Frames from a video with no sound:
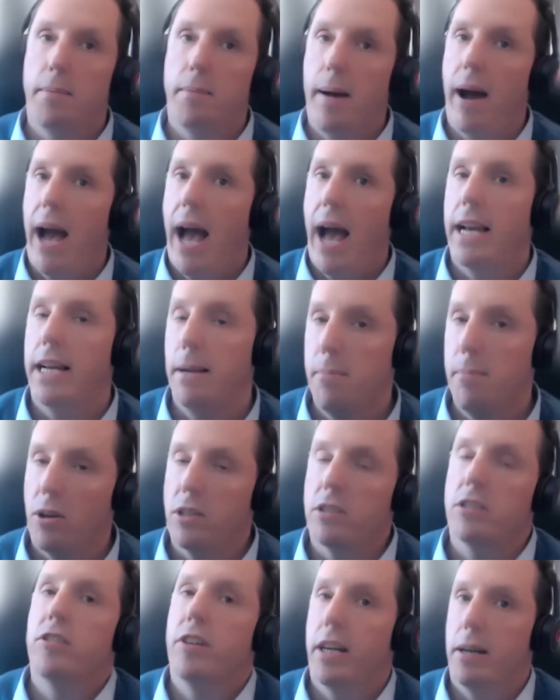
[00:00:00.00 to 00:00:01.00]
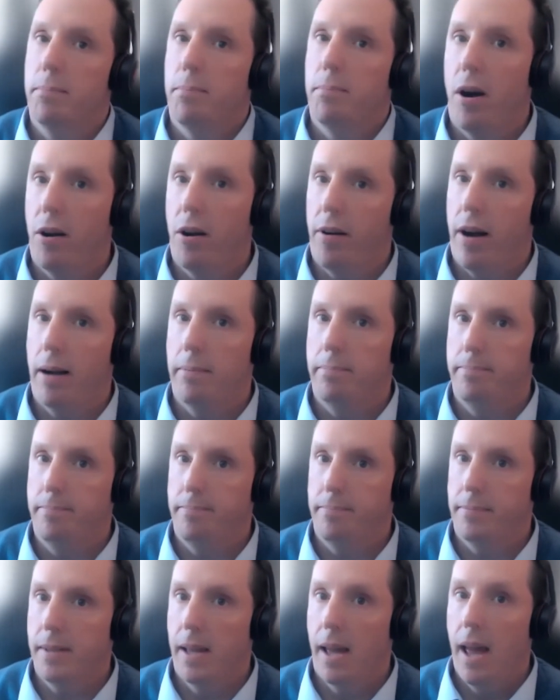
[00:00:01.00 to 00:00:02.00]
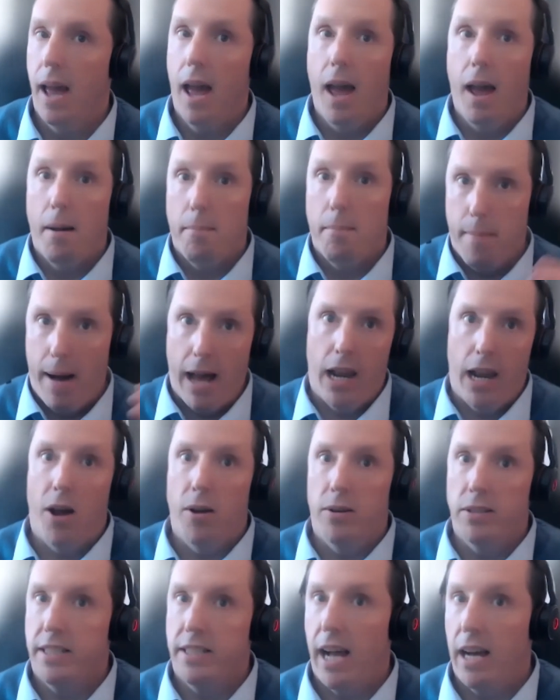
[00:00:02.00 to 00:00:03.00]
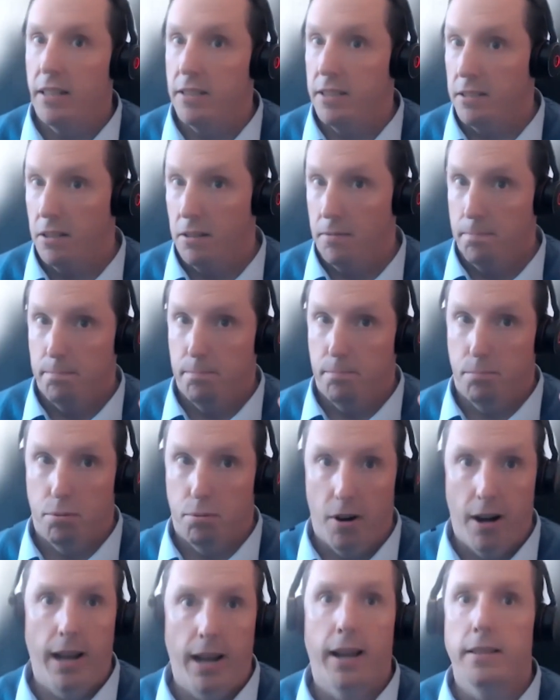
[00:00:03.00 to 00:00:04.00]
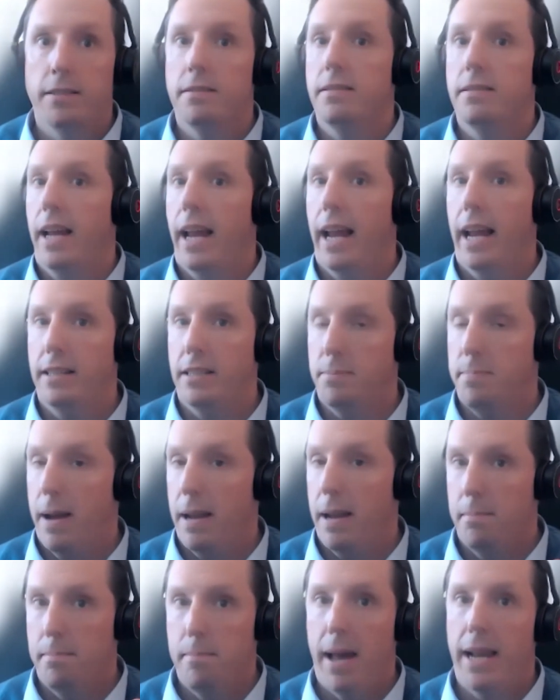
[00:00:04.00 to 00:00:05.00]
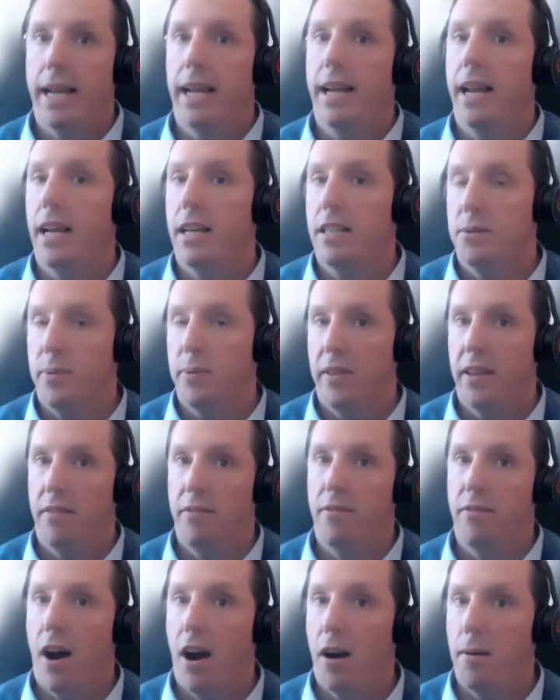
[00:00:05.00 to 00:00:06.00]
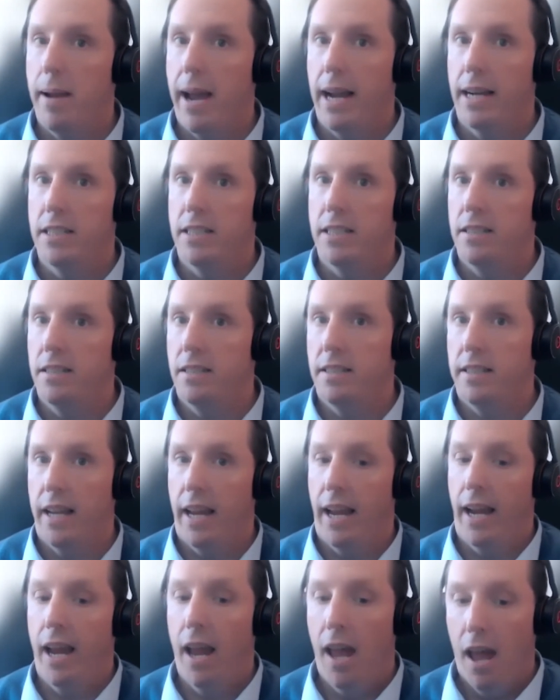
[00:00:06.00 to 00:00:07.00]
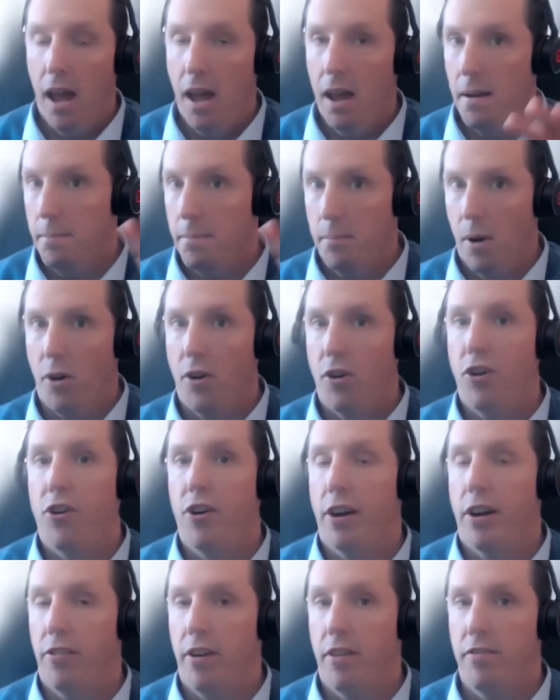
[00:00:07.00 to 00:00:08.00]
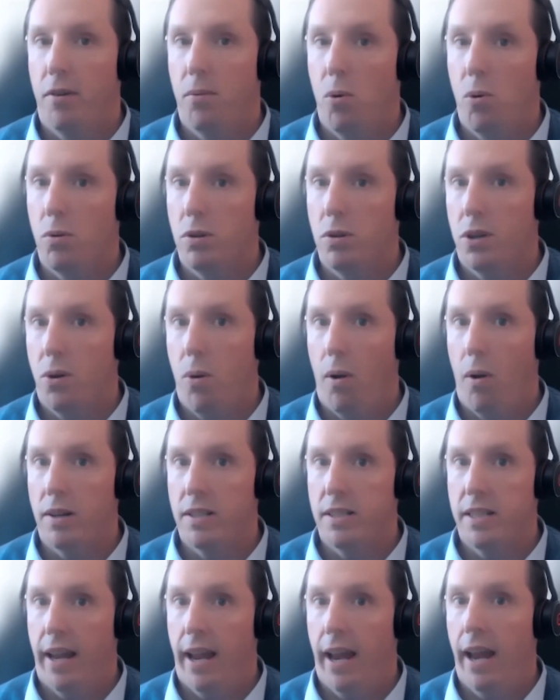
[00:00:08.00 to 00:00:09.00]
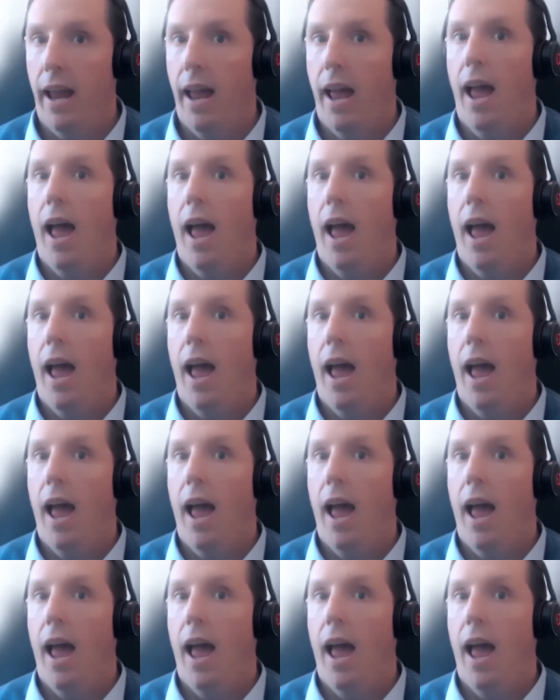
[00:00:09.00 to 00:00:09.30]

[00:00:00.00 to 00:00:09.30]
about any monitoring program. Matt Lowenthal's brilliant. He spent many years with the Environment Agency monitoring river water quality,